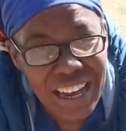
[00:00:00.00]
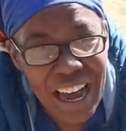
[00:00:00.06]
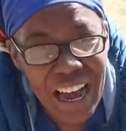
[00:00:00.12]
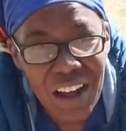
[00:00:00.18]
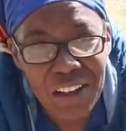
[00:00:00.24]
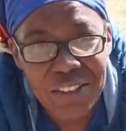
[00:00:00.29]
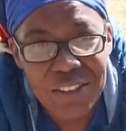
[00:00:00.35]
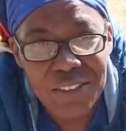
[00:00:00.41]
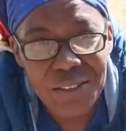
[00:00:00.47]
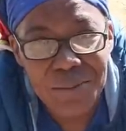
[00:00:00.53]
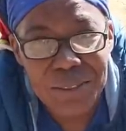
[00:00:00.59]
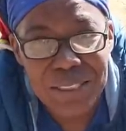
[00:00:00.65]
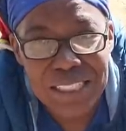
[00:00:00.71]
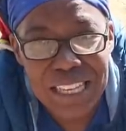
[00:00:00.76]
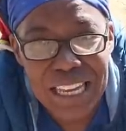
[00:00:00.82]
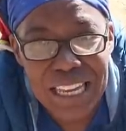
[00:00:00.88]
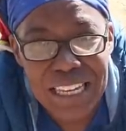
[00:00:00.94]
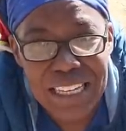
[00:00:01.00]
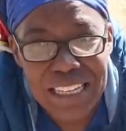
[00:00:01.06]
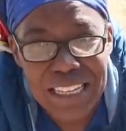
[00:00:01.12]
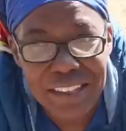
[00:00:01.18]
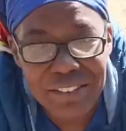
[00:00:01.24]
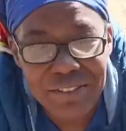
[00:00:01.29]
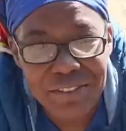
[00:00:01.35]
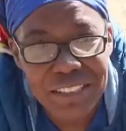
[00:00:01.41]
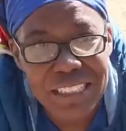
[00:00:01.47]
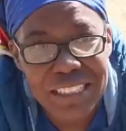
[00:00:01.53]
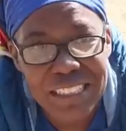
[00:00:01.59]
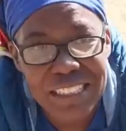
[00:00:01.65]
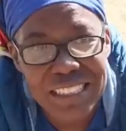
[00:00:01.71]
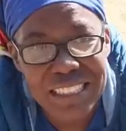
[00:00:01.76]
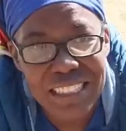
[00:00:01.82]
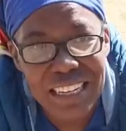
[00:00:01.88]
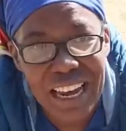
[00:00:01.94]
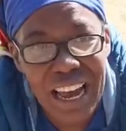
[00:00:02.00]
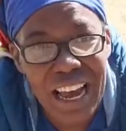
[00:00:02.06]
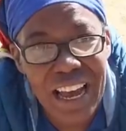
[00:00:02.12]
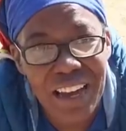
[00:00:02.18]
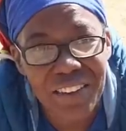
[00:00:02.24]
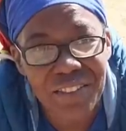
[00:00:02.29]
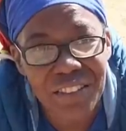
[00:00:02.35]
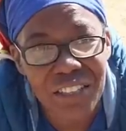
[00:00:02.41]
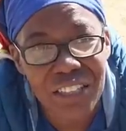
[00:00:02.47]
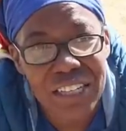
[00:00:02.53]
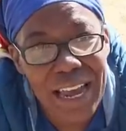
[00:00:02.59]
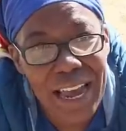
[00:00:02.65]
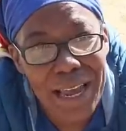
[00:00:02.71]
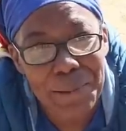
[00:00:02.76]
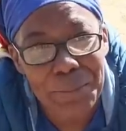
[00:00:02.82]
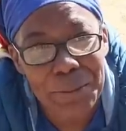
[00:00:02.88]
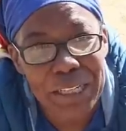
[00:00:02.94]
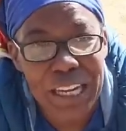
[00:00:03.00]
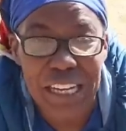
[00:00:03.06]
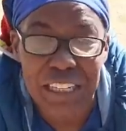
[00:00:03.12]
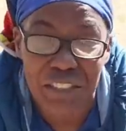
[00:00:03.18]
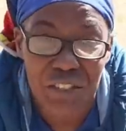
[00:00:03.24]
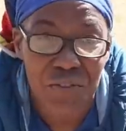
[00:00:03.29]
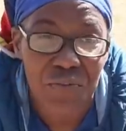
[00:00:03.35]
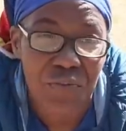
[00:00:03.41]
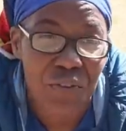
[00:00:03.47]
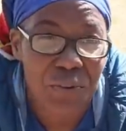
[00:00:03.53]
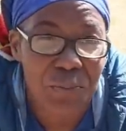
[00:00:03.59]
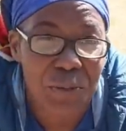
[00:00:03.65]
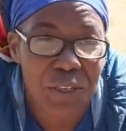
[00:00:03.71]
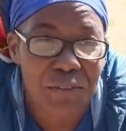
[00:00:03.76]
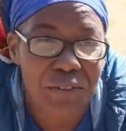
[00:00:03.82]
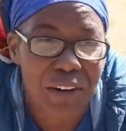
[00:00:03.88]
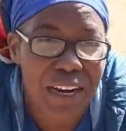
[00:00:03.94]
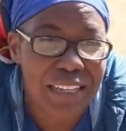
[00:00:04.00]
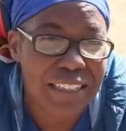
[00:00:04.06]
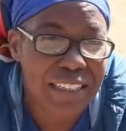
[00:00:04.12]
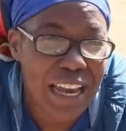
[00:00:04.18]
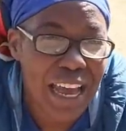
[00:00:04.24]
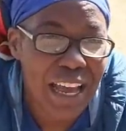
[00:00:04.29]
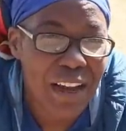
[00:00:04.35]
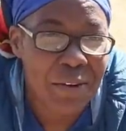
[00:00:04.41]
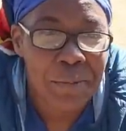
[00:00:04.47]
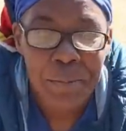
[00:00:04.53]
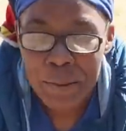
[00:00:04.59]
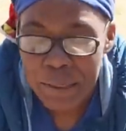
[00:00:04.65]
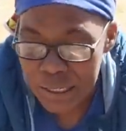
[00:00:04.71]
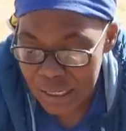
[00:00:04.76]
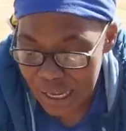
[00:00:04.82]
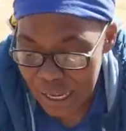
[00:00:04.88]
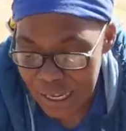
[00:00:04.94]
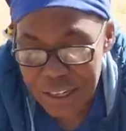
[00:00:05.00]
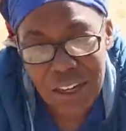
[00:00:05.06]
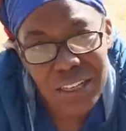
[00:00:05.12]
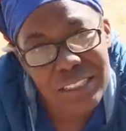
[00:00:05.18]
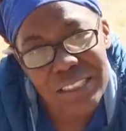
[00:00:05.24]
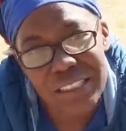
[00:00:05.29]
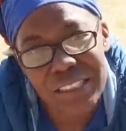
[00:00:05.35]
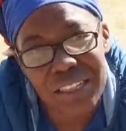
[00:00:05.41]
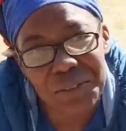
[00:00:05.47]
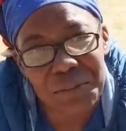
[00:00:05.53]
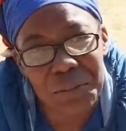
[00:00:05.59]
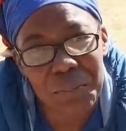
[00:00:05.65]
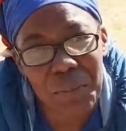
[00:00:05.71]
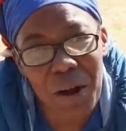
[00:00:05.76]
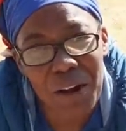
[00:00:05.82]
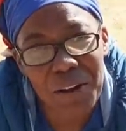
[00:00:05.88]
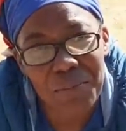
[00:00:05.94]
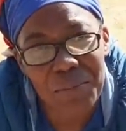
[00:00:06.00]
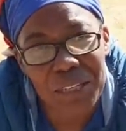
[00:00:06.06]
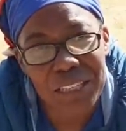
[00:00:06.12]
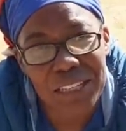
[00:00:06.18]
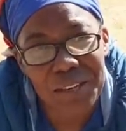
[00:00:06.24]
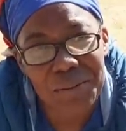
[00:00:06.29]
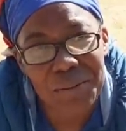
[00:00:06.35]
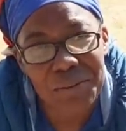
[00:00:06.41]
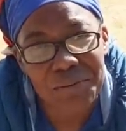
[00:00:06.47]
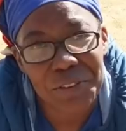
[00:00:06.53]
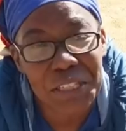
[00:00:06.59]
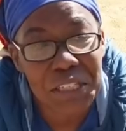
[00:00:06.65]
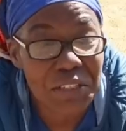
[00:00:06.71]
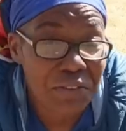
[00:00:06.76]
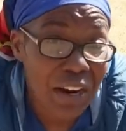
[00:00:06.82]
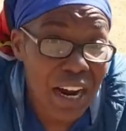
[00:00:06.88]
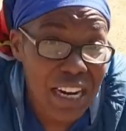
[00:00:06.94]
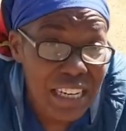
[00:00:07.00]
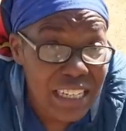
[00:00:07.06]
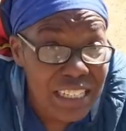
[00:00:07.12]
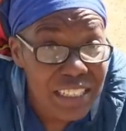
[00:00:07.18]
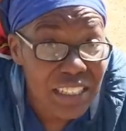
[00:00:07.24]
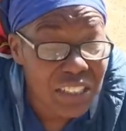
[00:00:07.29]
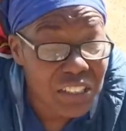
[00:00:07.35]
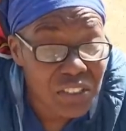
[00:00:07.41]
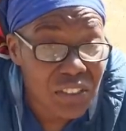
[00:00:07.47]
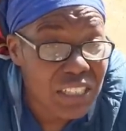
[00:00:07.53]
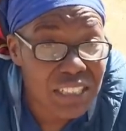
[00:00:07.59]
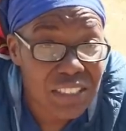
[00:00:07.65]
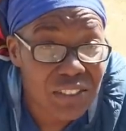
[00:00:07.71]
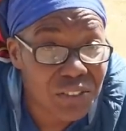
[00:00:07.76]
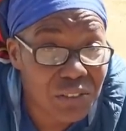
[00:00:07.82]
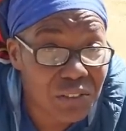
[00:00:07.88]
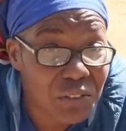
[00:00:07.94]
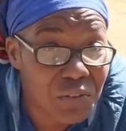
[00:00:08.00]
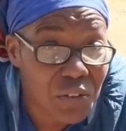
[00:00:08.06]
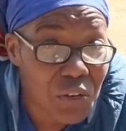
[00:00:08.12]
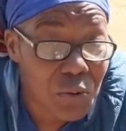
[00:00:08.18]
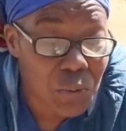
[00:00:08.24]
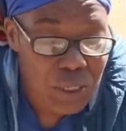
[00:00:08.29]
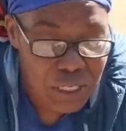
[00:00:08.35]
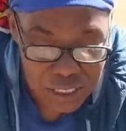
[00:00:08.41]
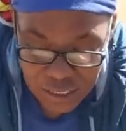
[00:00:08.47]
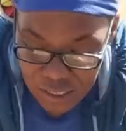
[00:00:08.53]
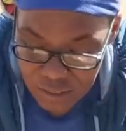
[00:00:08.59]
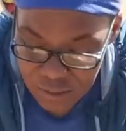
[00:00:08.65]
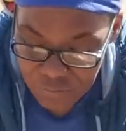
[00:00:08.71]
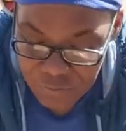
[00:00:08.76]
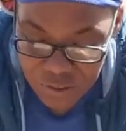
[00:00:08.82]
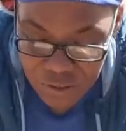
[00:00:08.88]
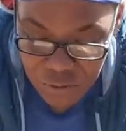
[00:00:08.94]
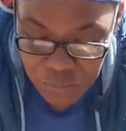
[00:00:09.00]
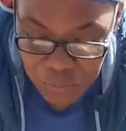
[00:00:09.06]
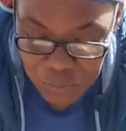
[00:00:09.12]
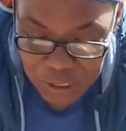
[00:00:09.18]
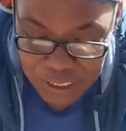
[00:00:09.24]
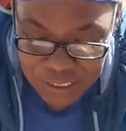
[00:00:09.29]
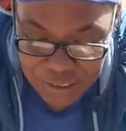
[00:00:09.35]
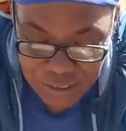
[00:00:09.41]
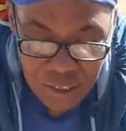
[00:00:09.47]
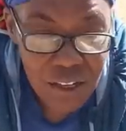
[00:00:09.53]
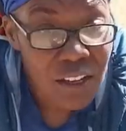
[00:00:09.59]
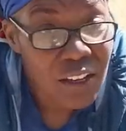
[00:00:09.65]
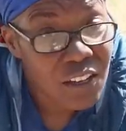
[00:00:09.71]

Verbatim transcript: I also was like, it really doesn't have a good application for me right now. And honestly, there was a part of me that would regretted agreeing to review it in the first place.